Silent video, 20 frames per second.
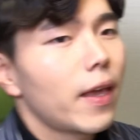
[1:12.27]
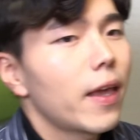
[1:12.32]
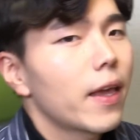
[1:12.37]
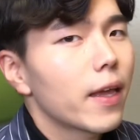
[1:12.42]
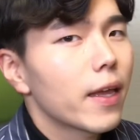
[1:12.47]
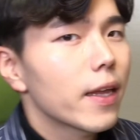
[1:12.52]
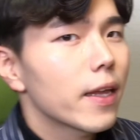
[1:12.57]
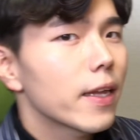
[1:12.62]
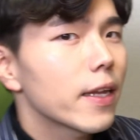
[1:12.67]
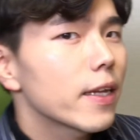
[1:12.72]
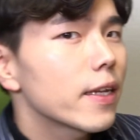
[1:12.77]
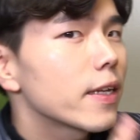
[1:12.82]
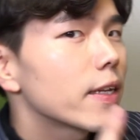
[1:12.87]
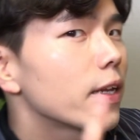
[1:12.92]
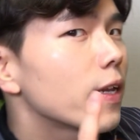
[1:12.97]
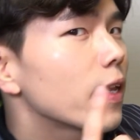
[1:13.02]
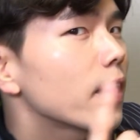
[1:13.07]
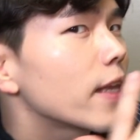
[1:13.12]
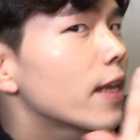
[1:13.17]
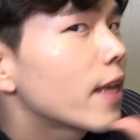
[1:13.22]
And
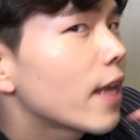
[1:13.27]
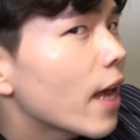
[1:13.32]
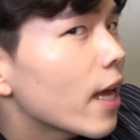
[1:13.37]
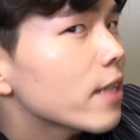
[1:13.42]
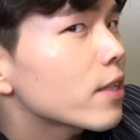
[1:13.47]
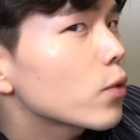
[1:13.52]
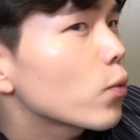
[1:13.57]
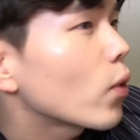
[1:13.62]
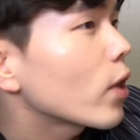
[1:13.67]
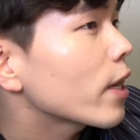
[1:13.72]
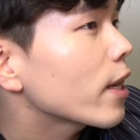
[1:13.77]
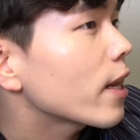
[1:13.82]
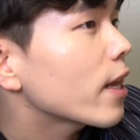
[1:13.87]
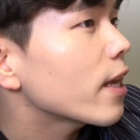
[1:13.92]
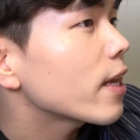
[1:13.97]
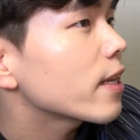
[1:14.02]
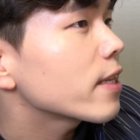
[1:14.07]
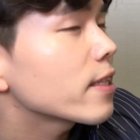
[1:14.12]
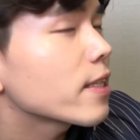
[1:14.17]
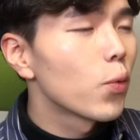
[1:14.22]
guess what it
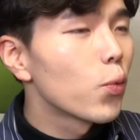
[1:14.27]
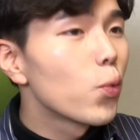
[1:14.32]
is?